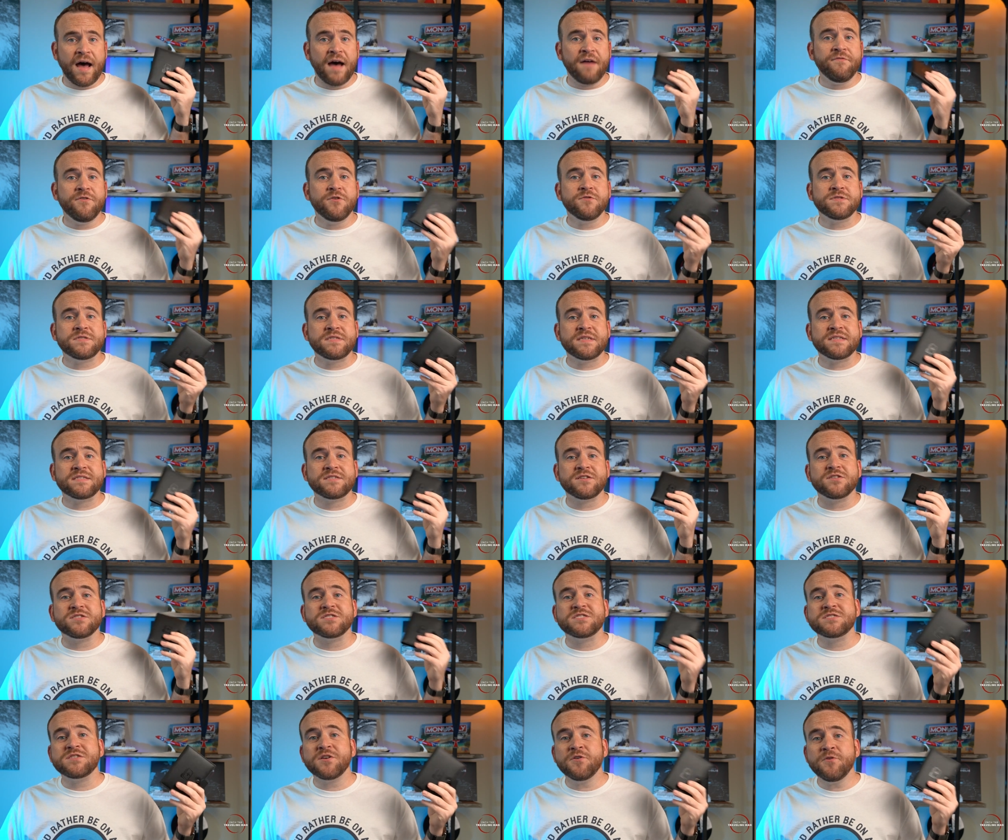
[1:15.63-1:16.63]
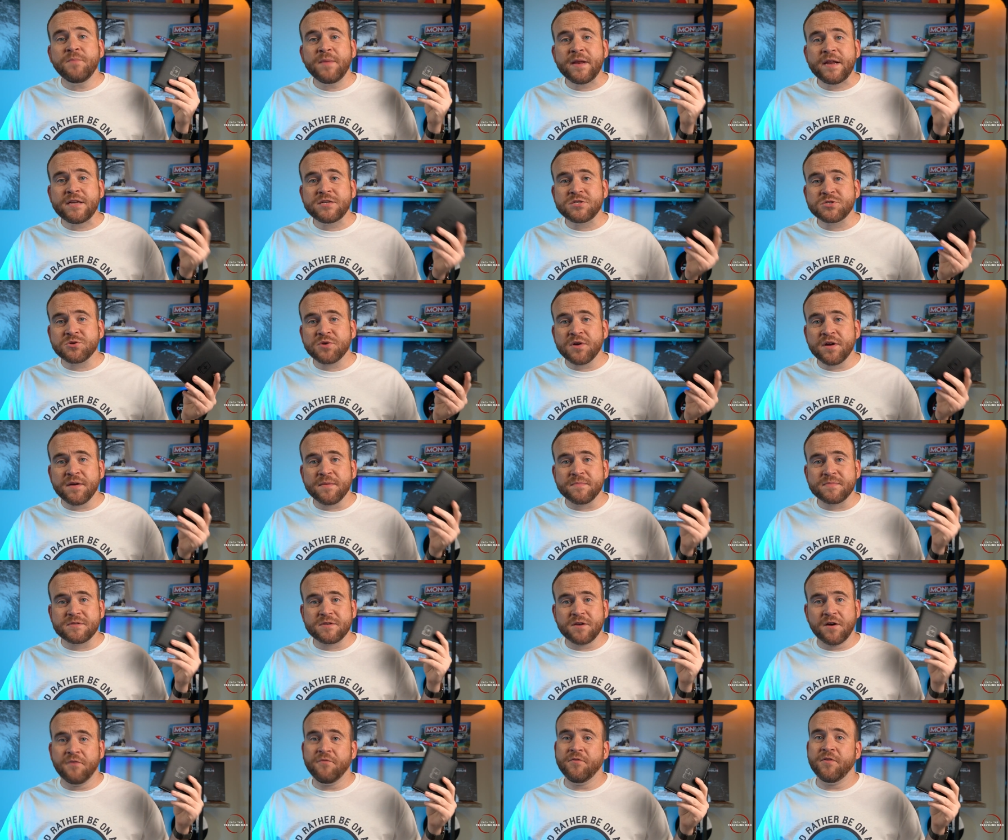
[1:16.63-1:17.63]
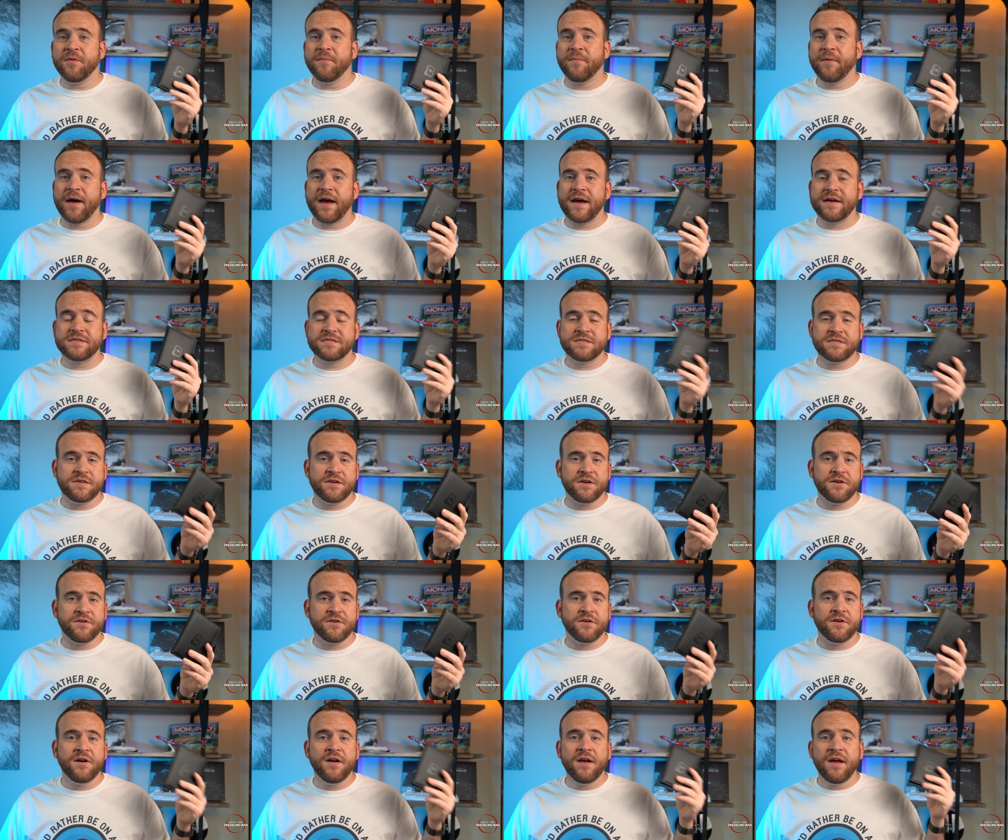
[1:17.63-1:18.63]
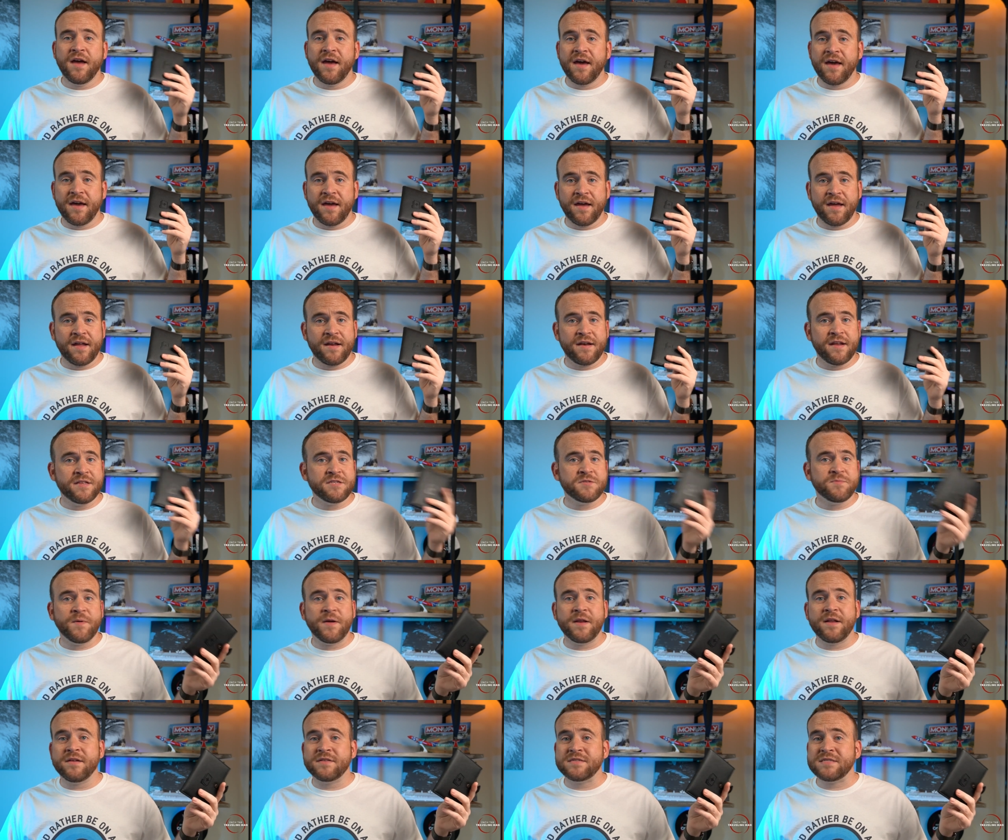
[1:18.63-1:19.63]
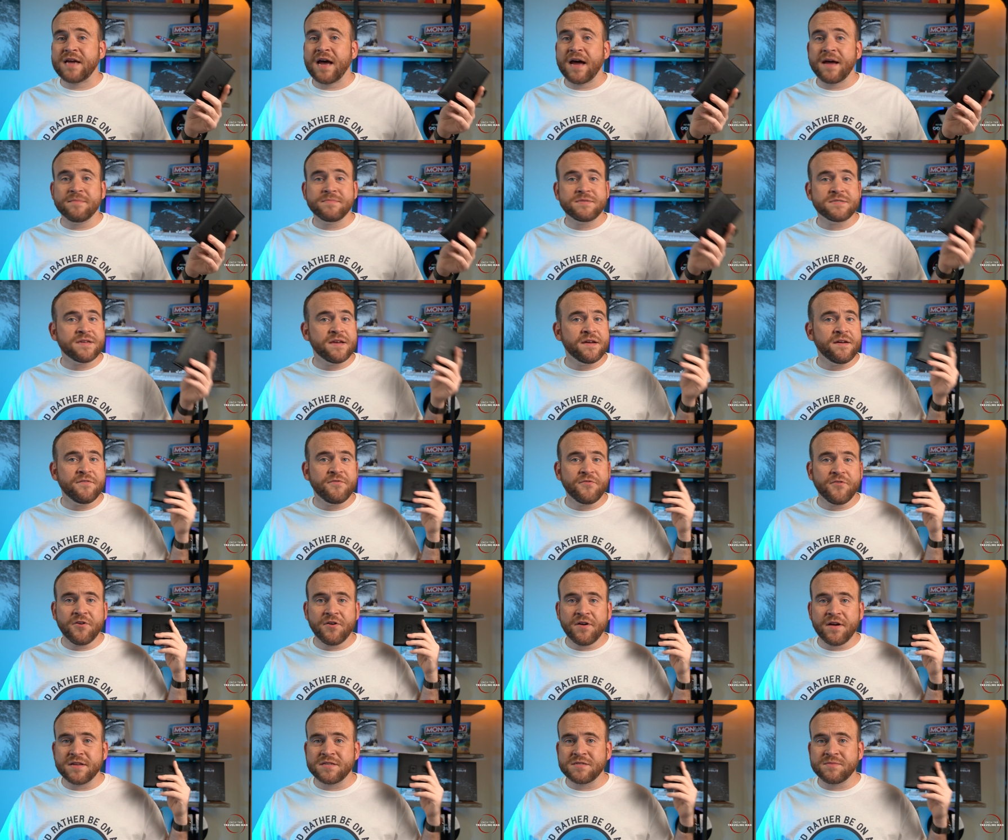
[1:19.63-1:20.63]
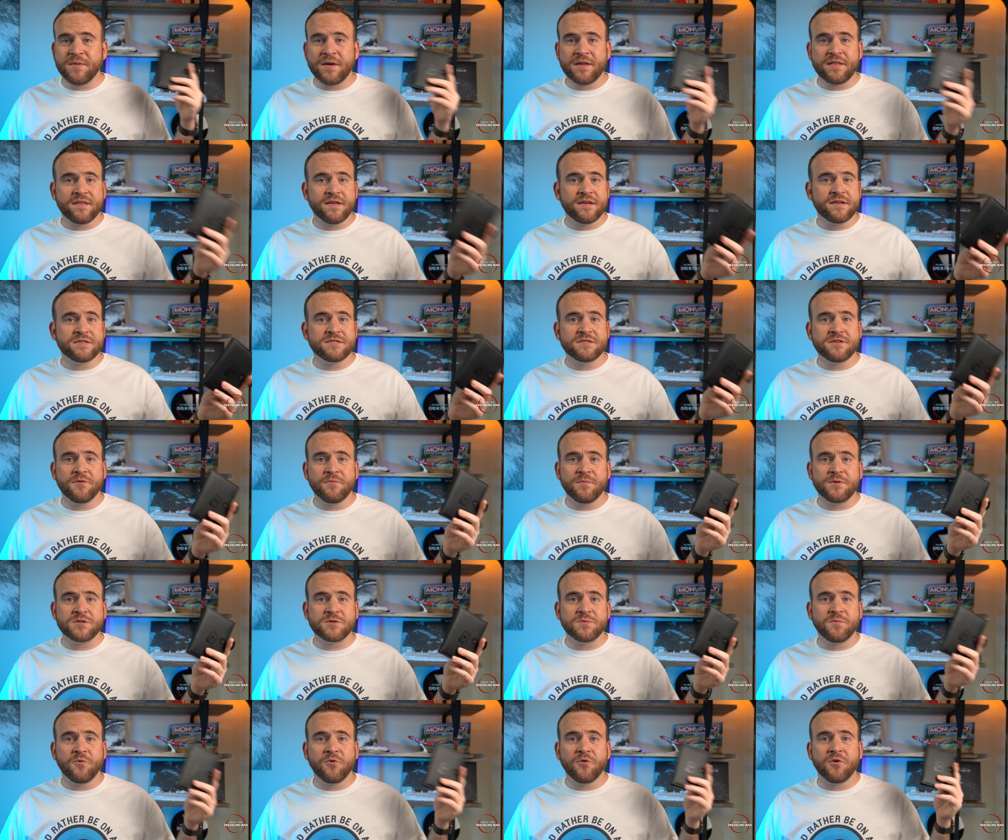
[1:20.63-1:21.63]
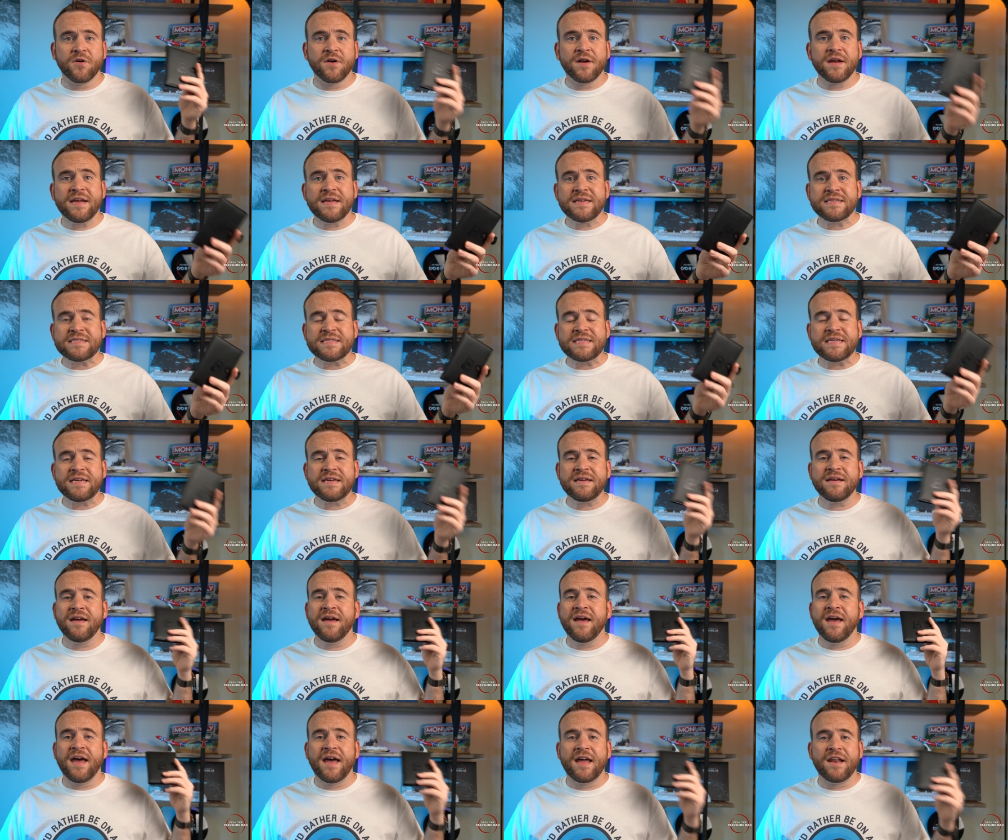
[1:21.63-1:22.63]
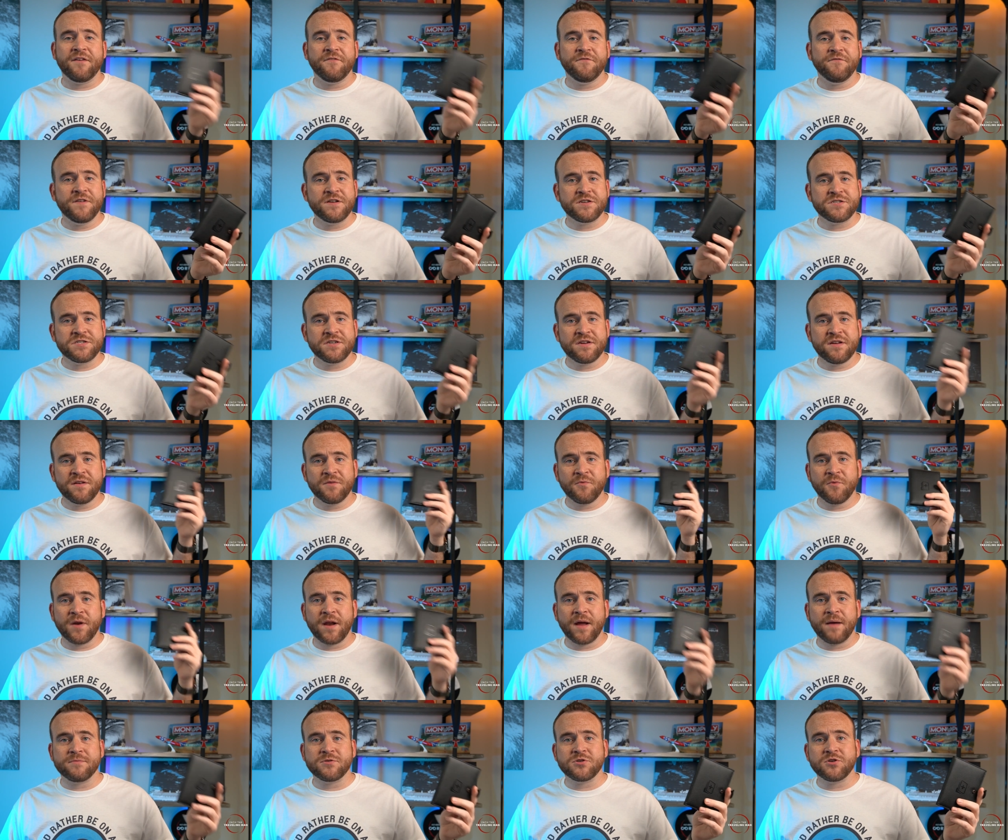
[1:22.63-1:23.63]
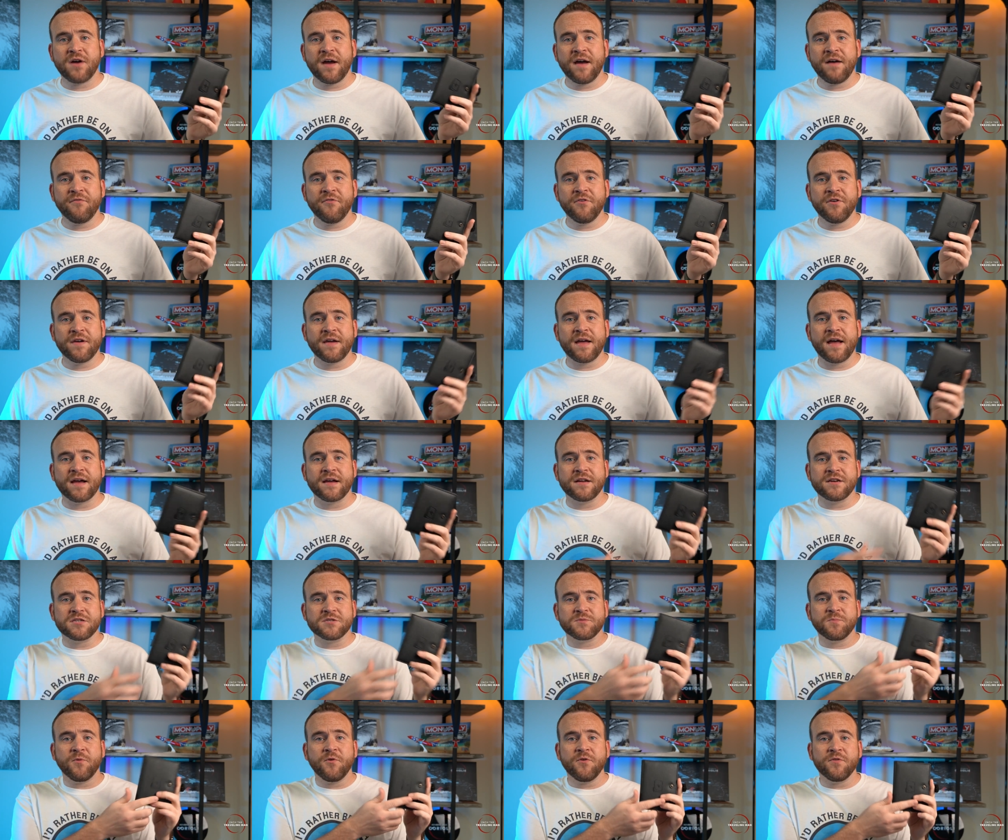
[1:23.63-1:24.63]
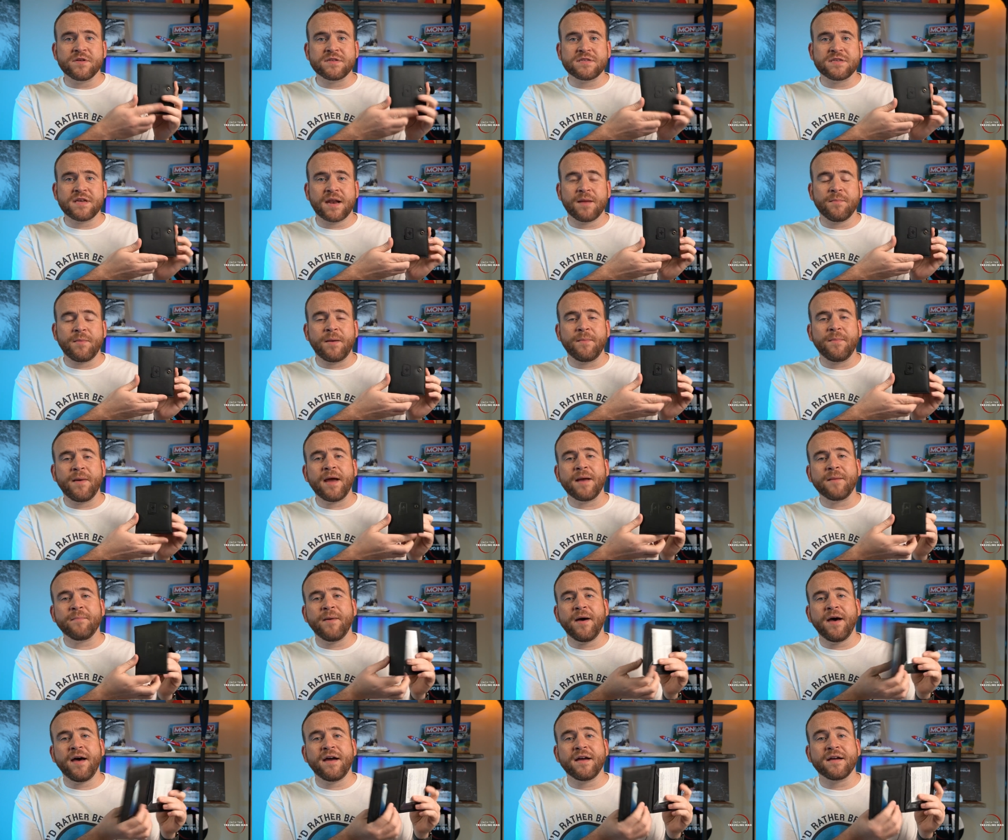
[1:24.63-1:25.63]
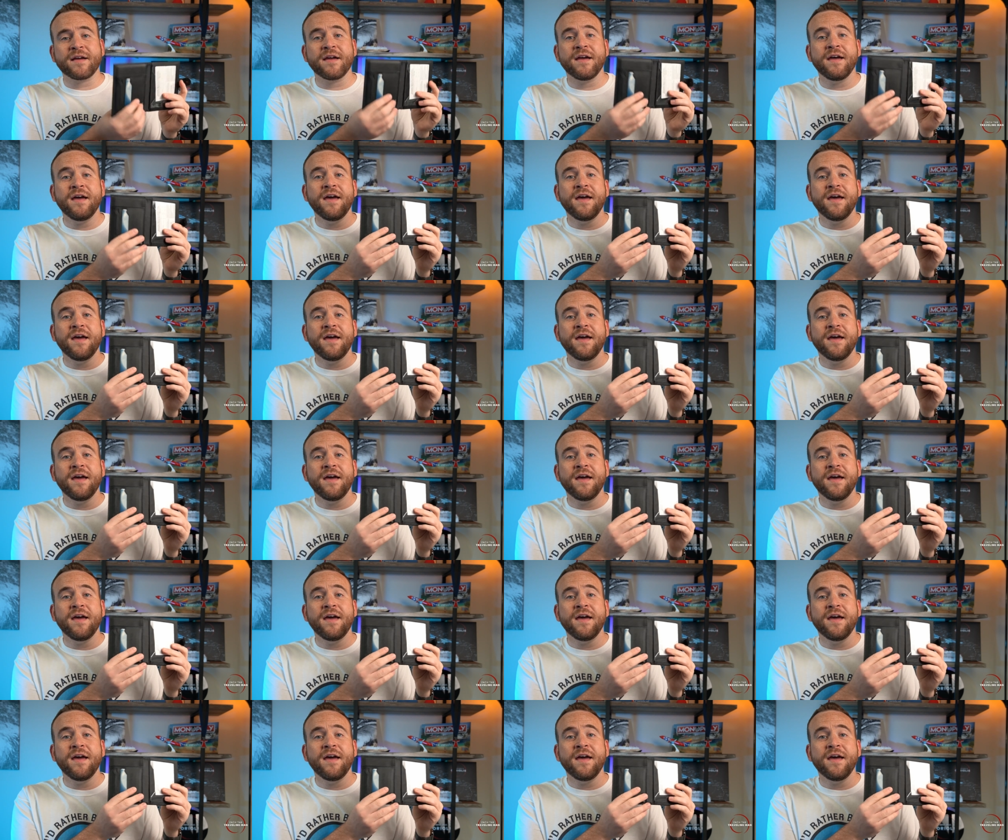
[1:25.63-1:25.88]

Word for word: I've used this on so many trips over the past year, and it's been a time saver. It's made things so much more easy and efficient. When I'm traveling, I can just pull this out of my backpack